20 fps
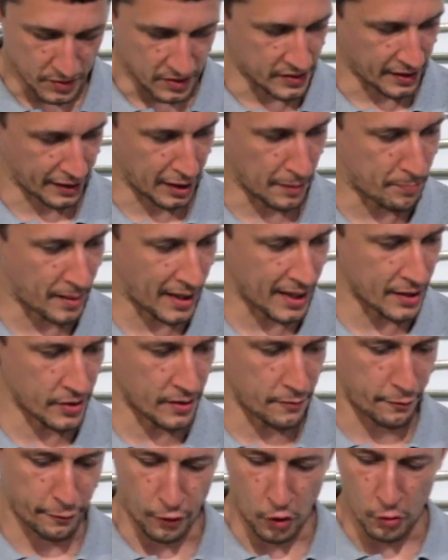It's like a
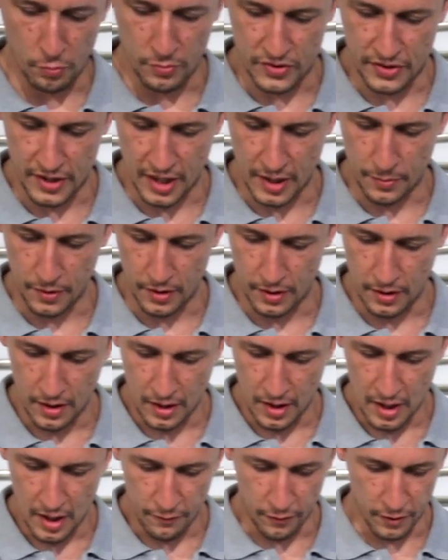pirate foam saber
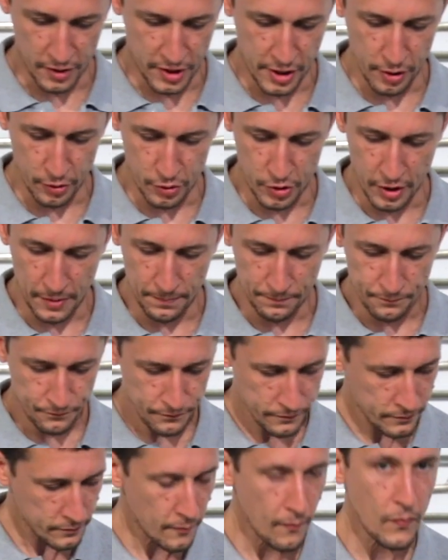for children.
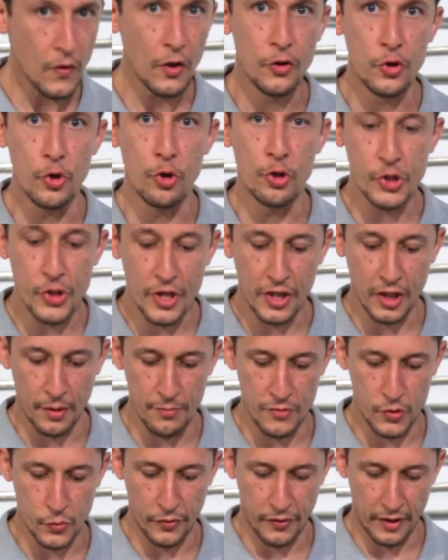Usually
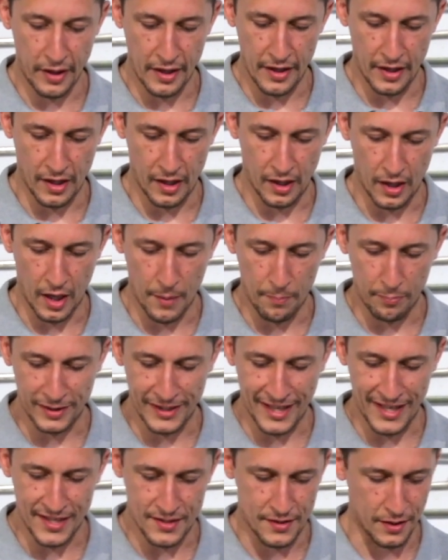comes with a
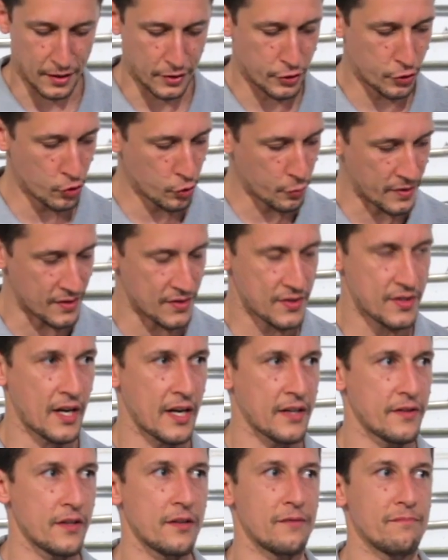plastic tube
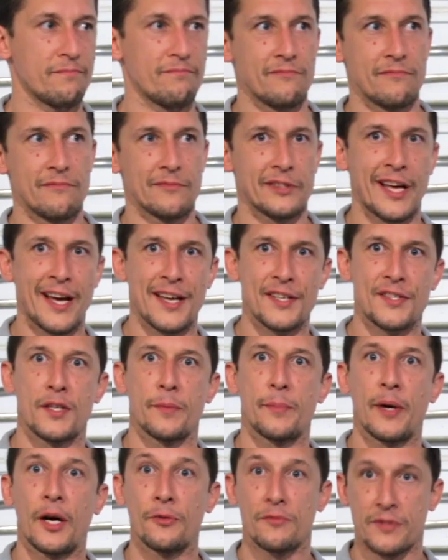inside that lasts
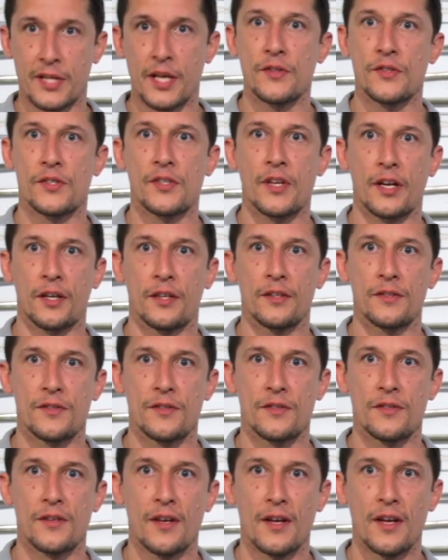about 10
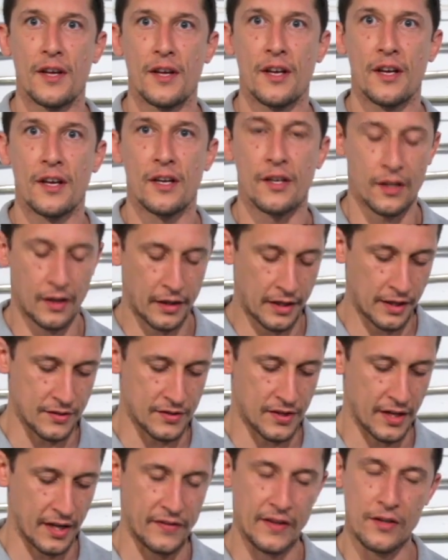seconds in a
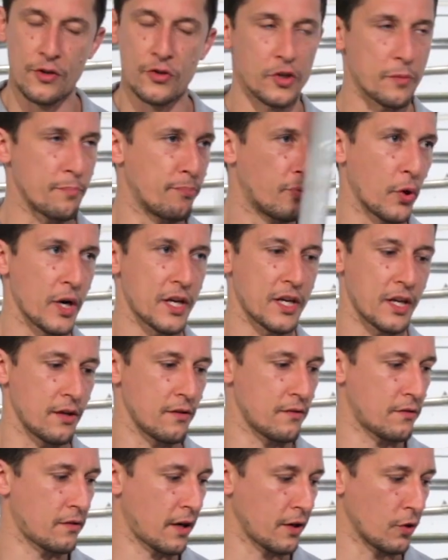kid's hand. They usually break it
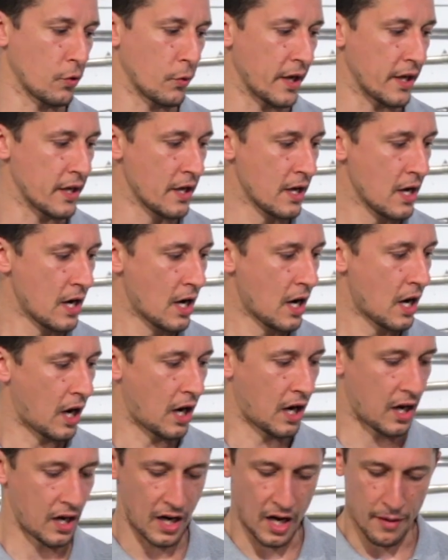right away.
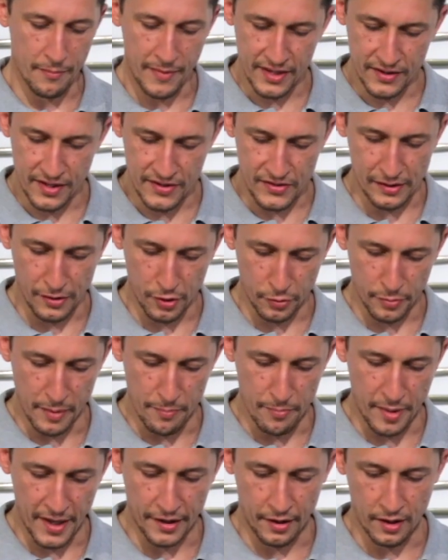I made these a little
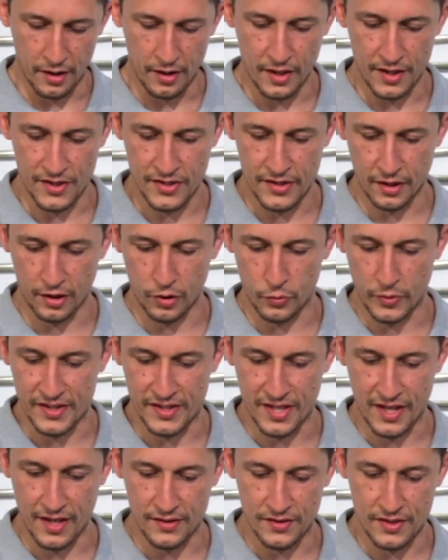bit better. I stuck a
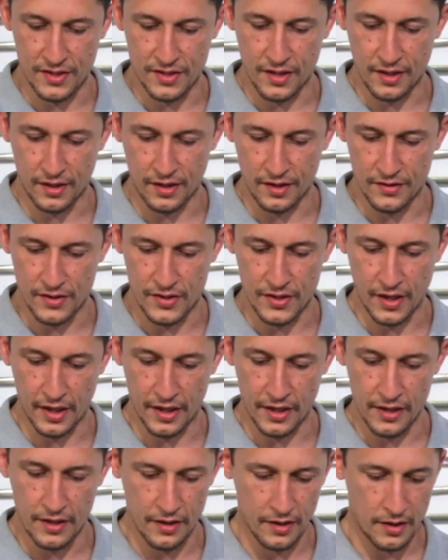rattan stick
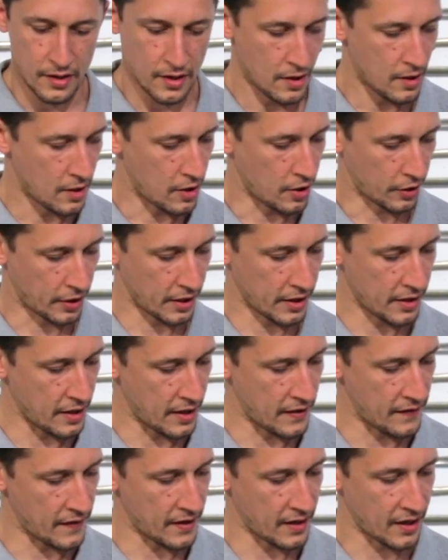inside, okay,
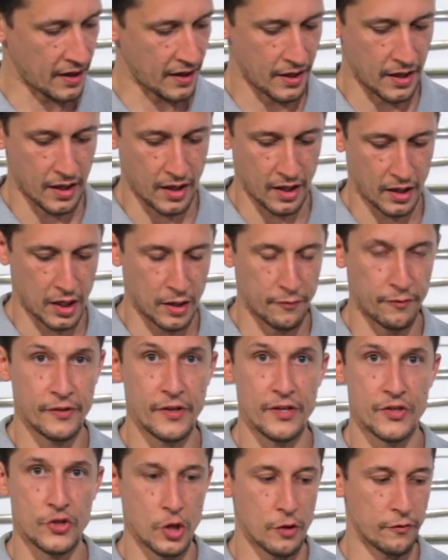and then I covered
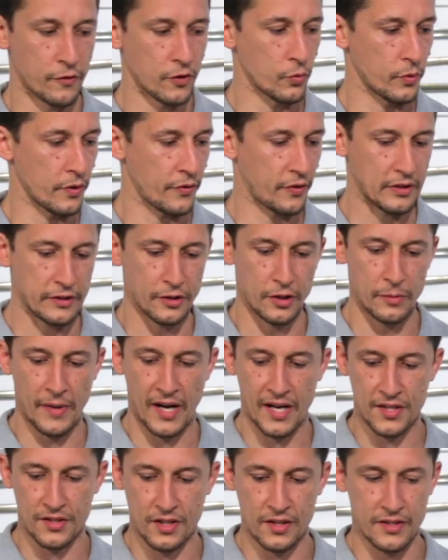this over with clear
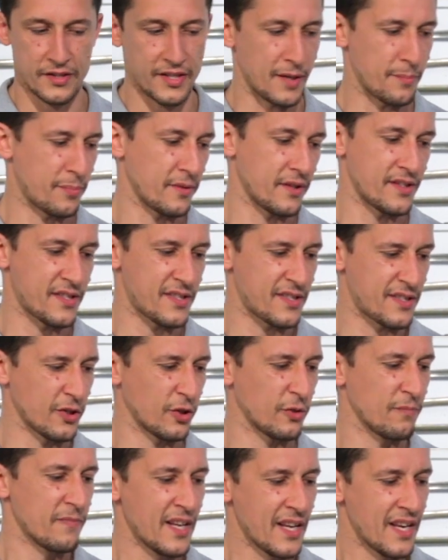masking tape, but it's
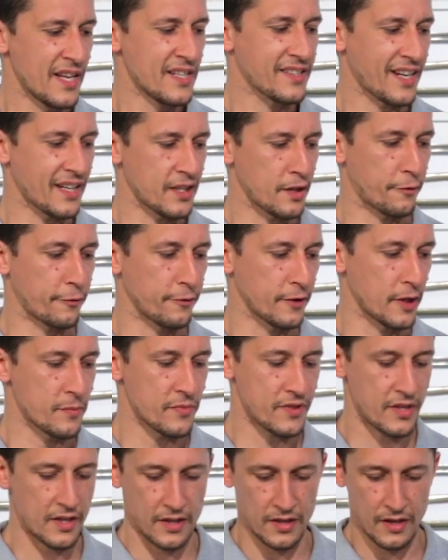kind of
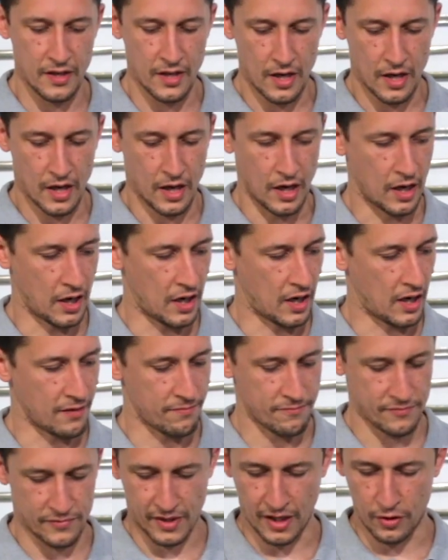flimsy. I
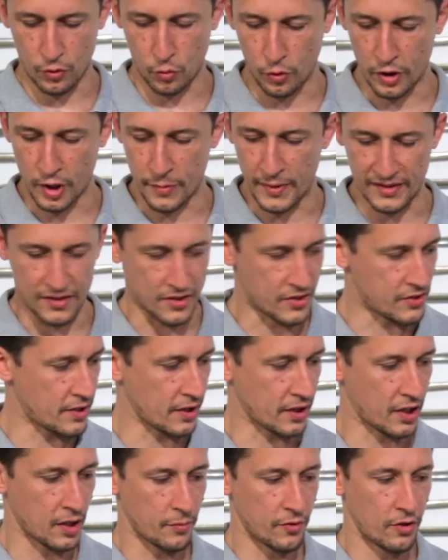was kind of worried about the
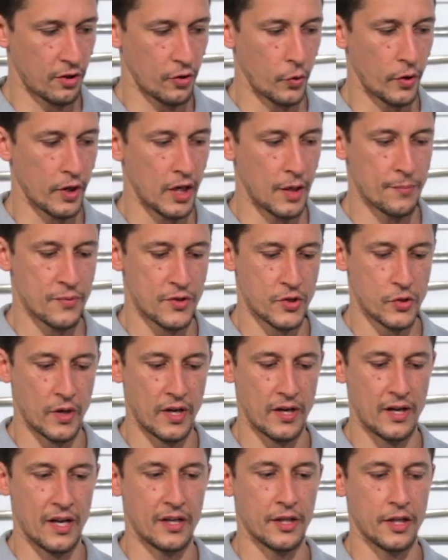stick coming all the way up, so
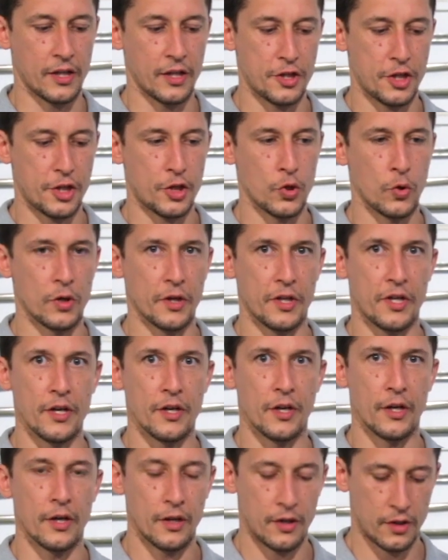I cut it short
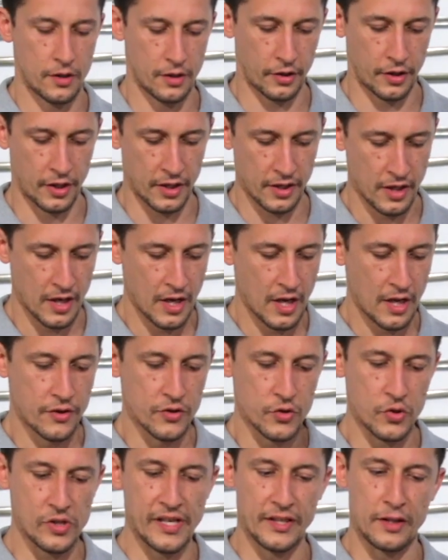here, okay?
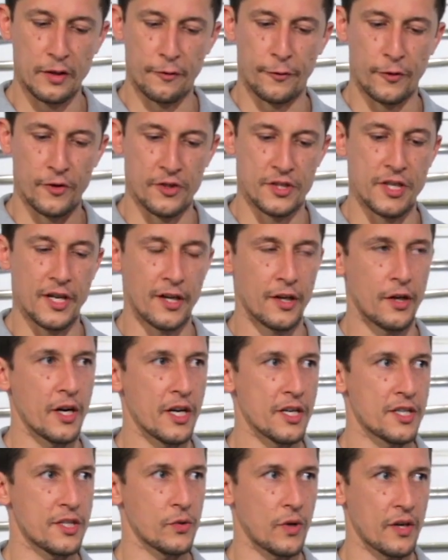This was like the first
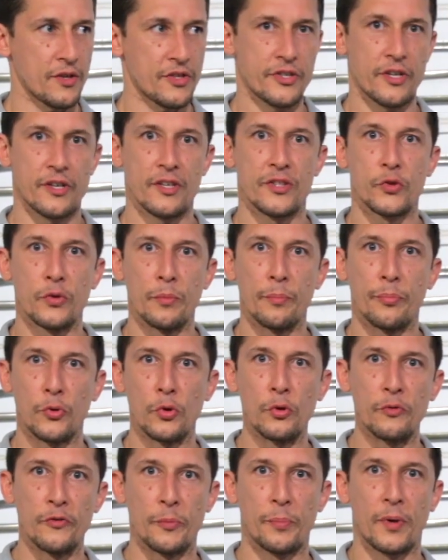generation where I was starting to
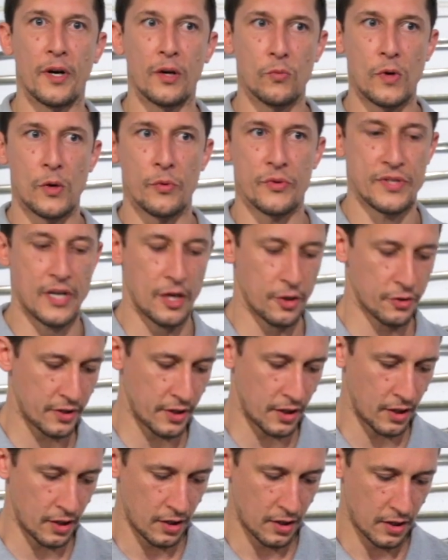improve upon what was out
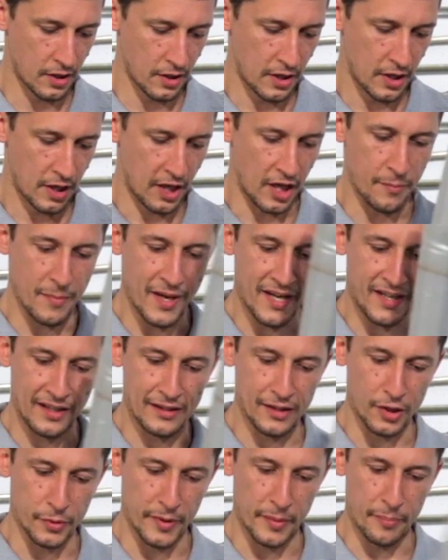there and make it a
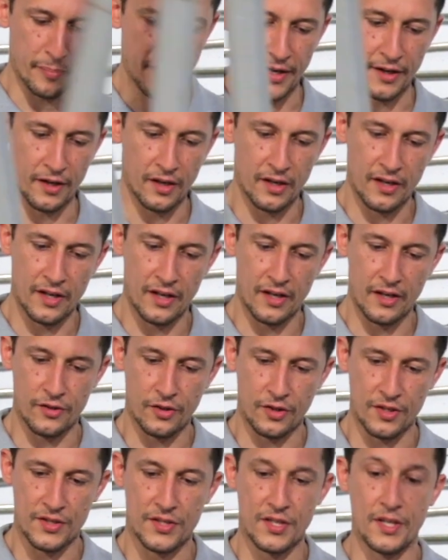little bit better. And you
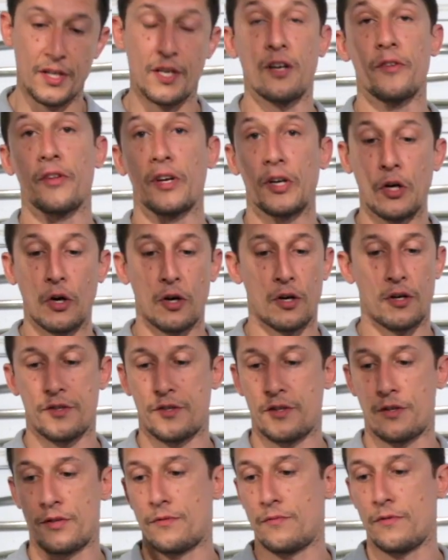can see here the
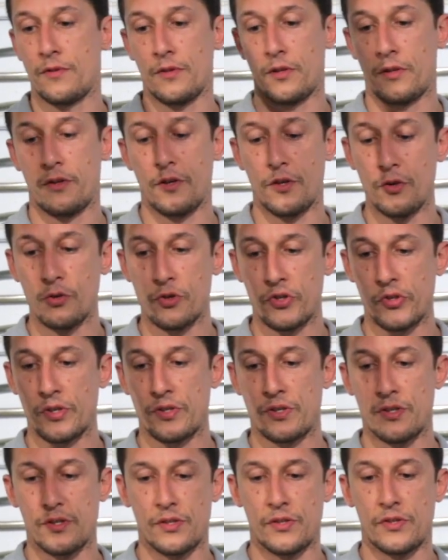guards are, they're
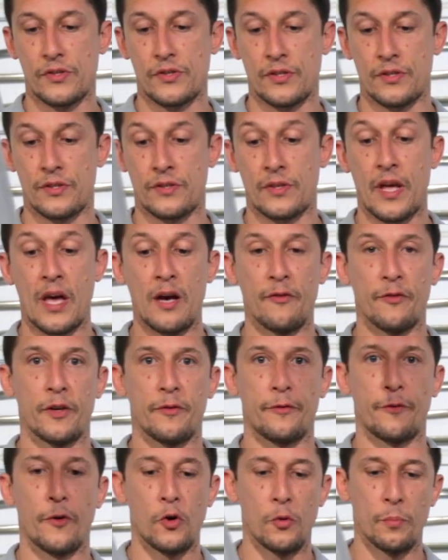useless. It's this EVA
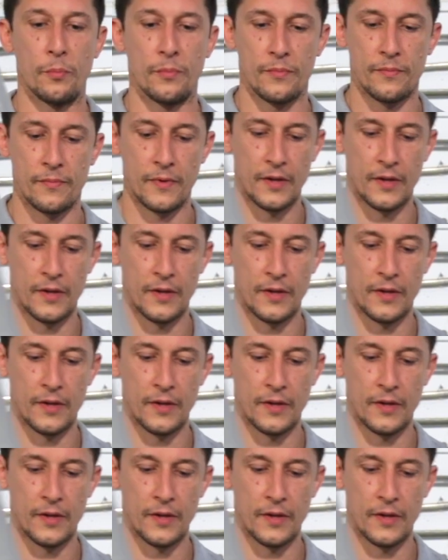foam.